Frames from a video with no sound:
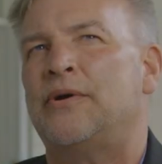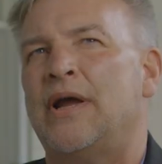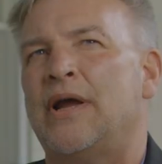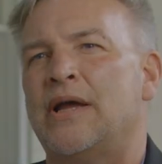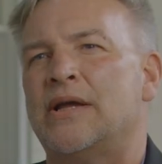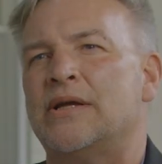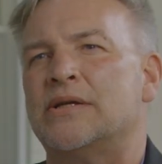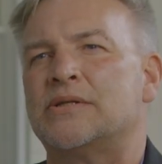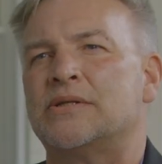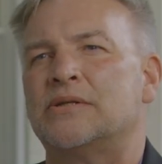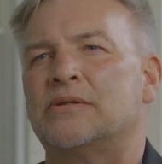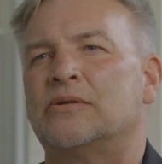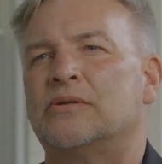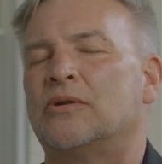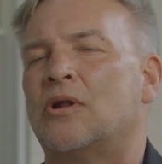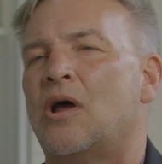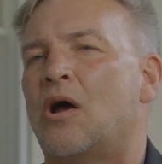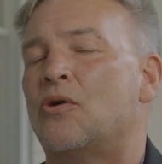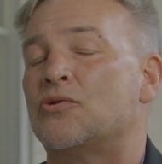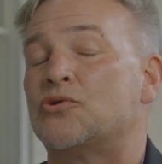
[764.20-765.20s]
has
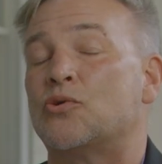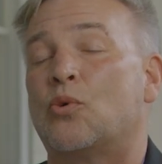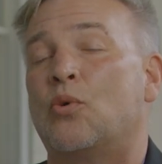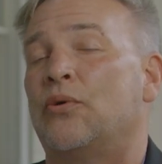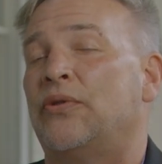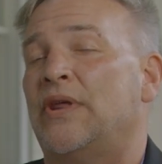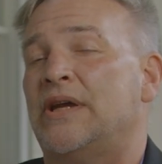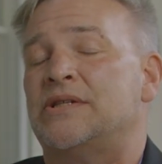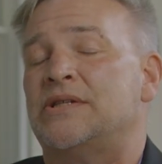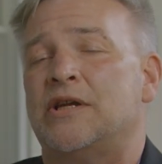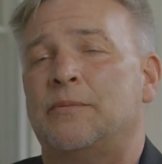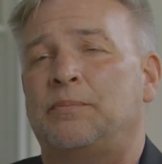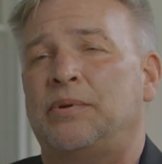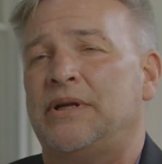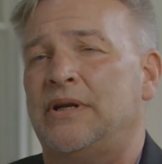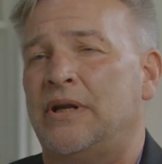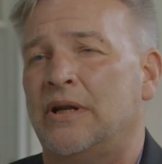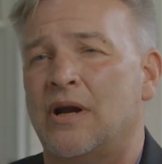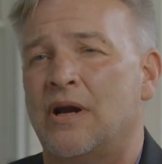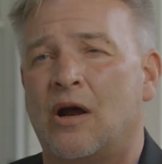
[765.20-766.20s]
lost or they
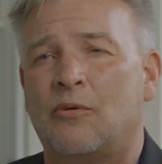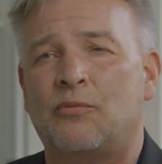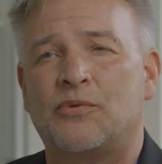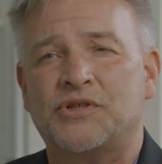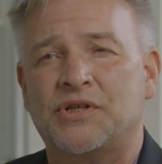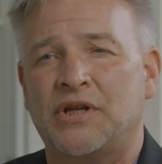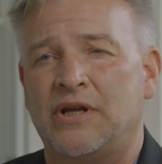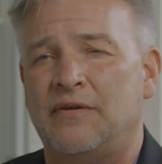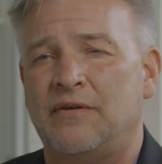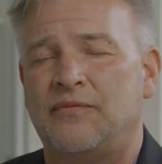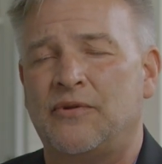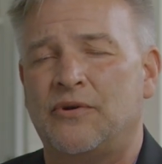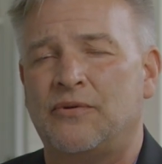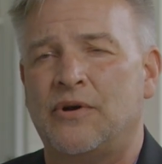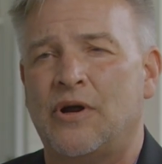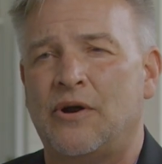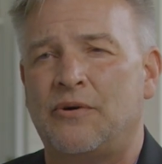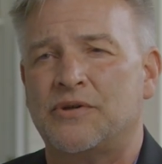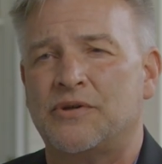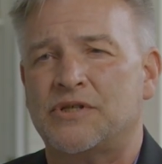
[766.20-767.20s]
simply did not receive their
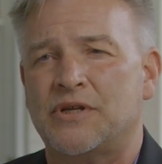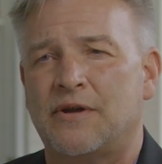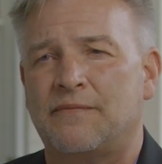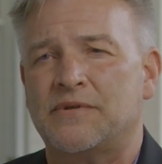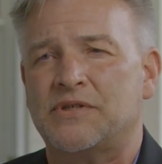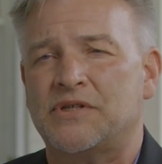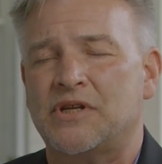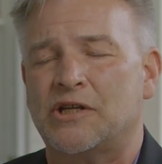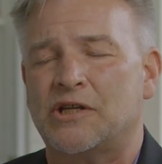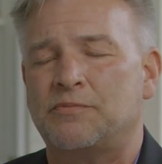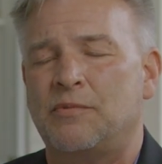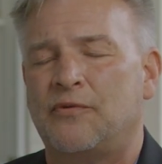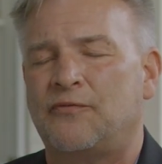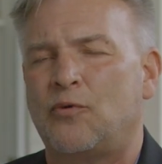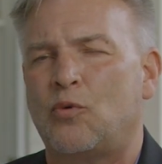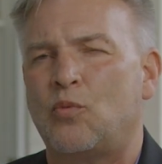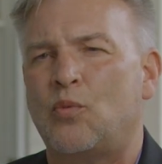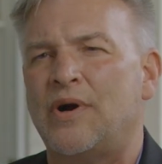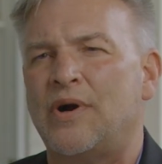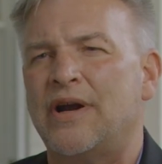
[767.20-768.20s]
notice of assessment
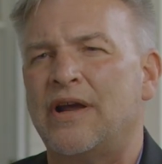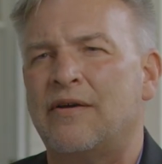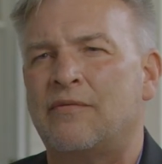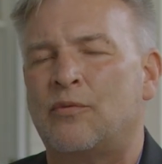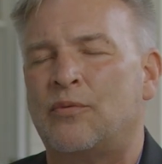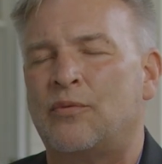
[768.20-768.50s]
for whatever